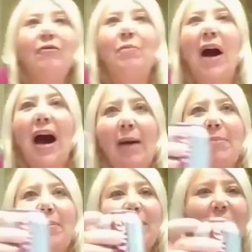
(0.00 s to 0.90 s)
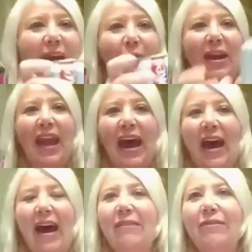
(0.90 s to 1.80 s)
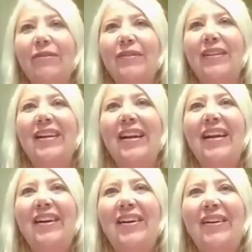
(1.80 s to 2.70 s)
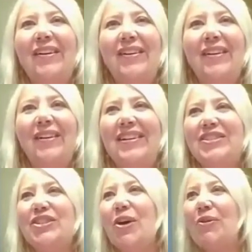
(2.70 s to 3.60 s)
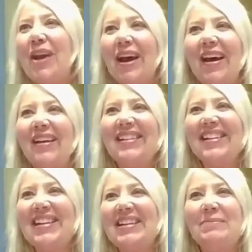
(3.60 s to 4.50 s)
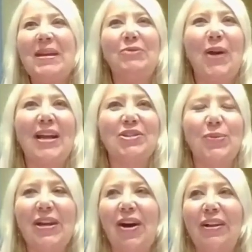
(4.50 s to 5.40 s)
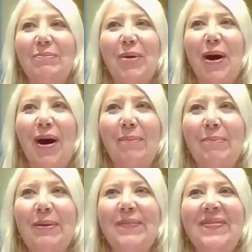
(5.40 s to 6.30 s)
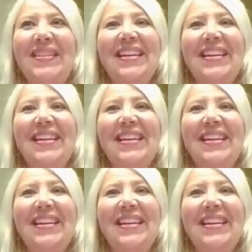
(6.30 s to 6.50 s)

of pop that we have? Soda, in the Midwest we call it pop.